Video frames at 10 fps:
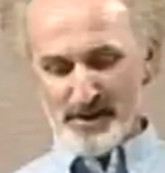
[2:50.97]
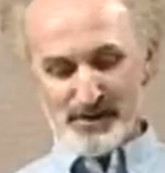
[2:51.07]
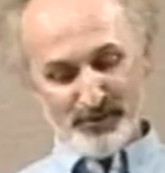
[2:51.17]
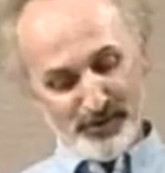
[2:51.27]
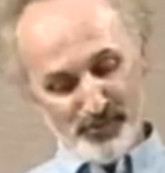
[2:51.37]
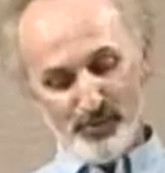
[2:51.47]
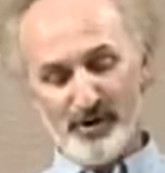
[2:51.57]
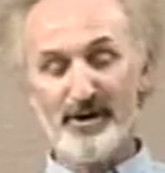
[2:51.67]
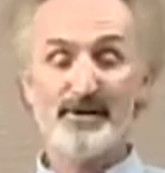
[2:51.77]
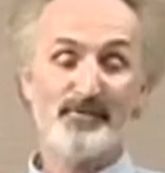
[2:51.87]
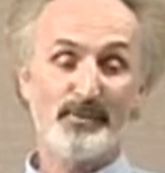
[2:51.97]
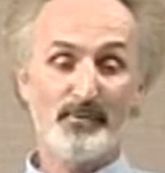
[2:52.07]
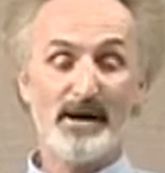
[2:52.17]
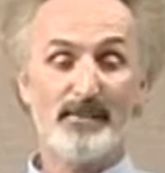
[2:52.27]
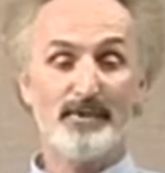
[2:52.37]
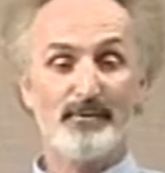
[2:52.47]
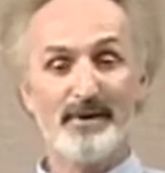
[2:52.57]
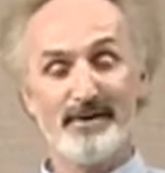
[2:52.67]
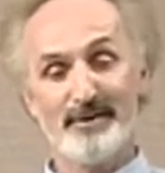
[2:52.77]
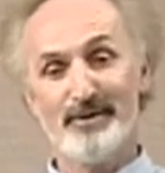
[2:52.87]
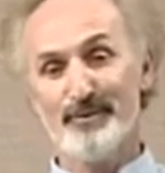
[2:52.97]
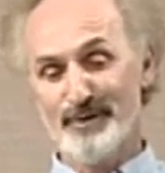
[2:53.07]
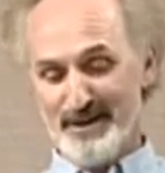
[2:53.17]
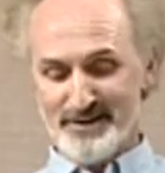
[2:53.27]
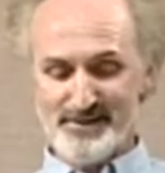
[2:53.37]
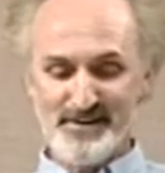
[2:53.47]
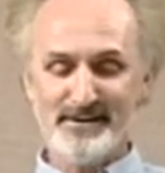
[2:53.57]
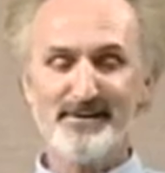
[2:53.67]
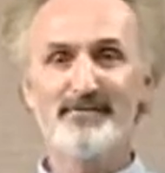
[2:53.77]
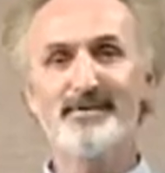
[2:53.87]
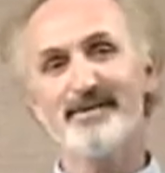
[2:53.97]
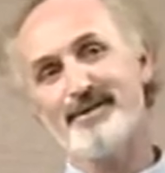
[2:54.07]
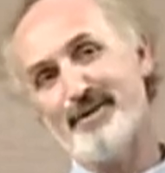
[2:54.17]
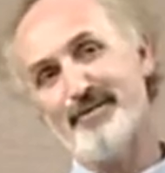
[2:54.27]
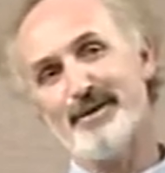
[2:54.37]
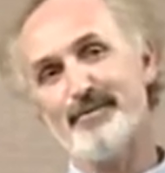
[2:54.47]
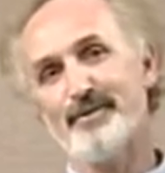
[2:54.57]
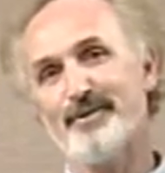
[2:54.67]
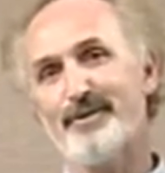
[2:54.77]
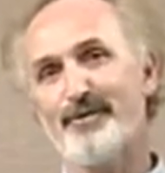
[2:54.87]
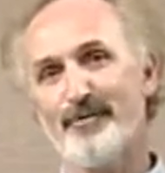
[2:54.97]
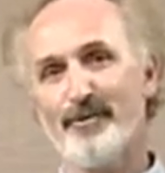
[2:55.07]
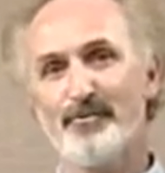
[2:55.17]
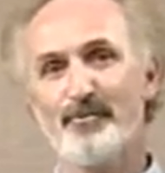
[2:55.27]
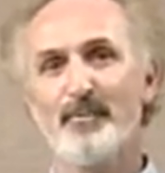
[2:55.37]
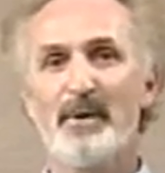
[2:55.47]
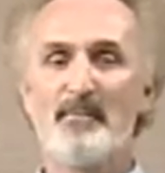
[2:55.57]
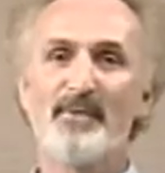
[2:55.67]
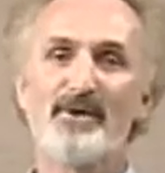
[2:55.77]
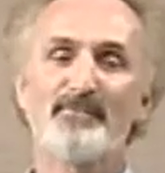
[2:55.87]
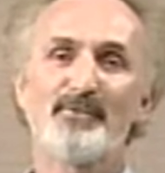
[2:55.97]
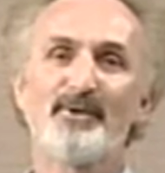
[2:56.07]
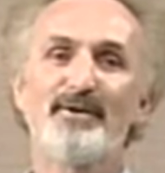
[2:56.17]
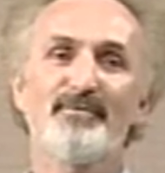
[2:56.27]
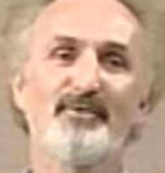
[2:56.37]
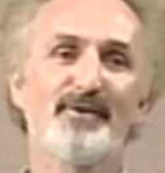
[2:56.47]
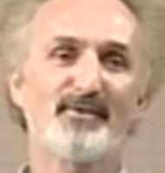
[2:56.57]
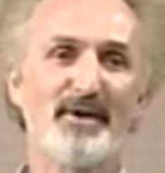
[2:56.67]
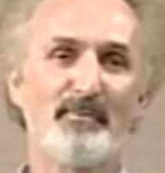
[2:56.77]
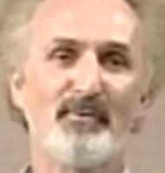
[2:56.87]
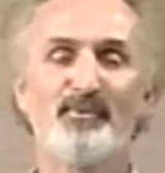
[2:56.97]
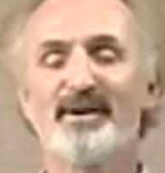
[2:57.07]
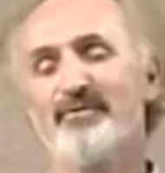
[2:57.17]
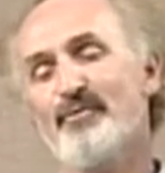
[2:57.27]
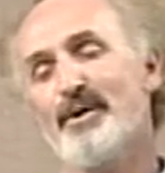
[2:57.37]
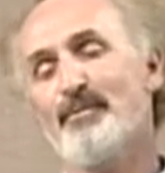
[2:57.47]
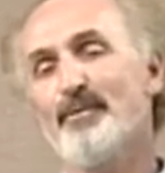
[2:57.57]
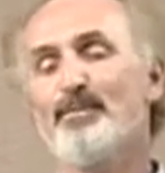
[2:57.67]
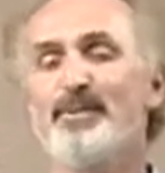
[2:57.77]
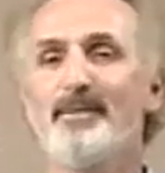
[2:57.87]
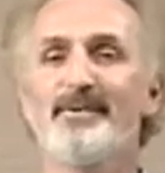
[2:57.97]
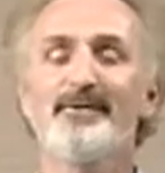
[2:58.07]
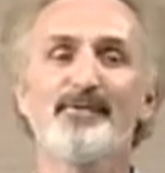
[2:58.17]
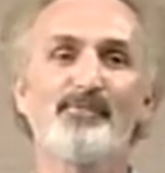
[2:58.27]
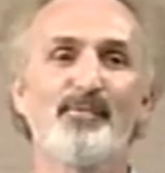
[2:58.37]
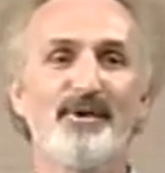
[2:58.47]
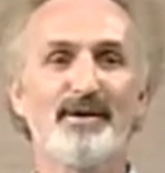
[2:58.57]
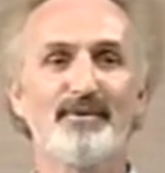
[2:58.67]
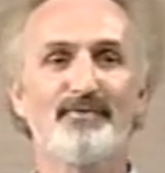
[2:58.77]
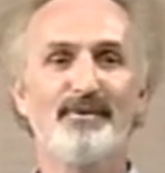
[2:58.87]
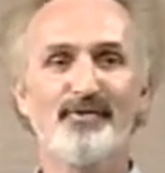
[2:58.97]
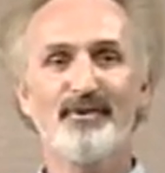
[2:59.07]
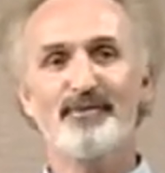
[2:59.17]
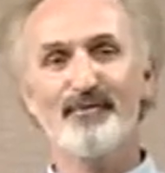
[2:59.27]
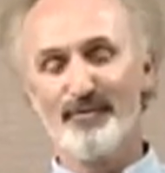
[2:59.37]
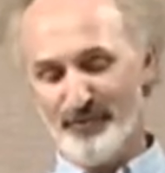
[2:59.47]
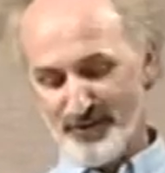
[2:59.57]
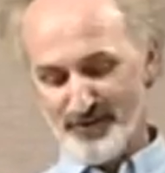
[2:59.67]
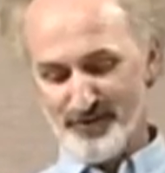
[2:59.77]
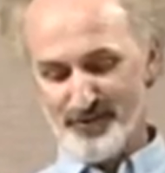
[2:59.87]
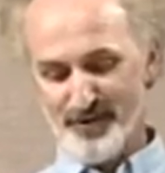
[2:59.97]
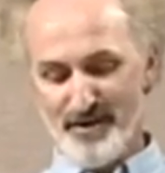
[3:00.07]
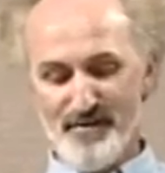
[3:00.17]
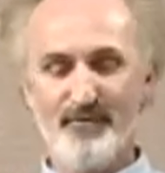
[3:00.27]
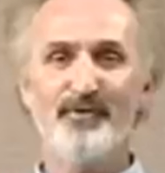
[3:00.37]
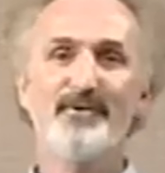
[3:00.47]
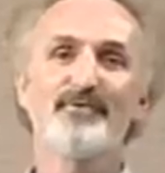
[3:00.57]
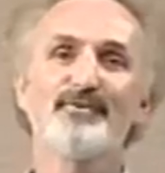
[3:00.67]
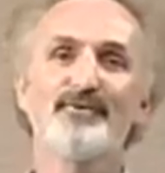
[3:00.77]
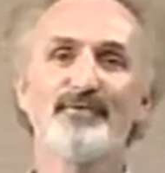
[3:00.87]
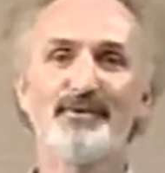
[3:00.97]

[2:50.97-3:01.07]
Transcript: So this ball, as we probably already know, does not give you the carry or the distance. Mark McGuire, for example, would have trouble plummeting this ball over the St. Louis fences 402